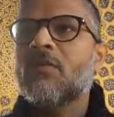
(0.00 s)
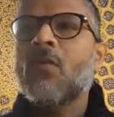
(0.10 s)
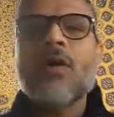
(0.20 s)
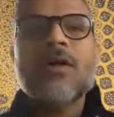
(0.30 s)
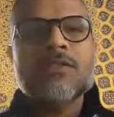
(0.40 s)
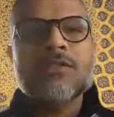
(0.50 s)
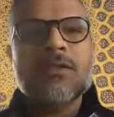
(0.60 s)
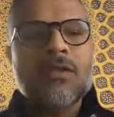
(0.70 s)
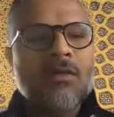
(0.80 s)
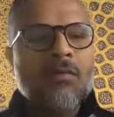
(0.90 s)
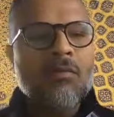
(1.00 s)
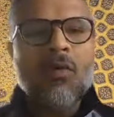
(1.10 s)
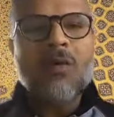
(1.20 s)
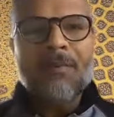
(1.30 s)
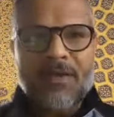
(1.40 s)
was
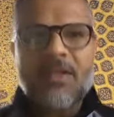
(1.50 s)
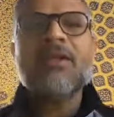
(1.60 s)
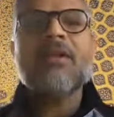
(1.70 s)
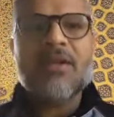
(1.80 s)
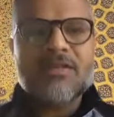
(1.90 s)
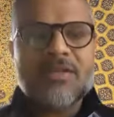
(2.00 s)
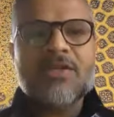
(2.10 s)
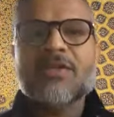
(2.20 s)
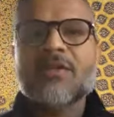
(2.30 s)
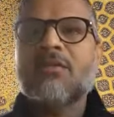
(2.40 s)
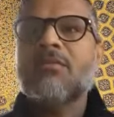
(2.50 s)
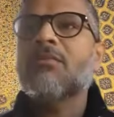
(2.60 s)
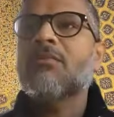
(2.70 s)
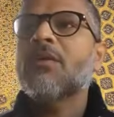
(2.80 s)
more particularization,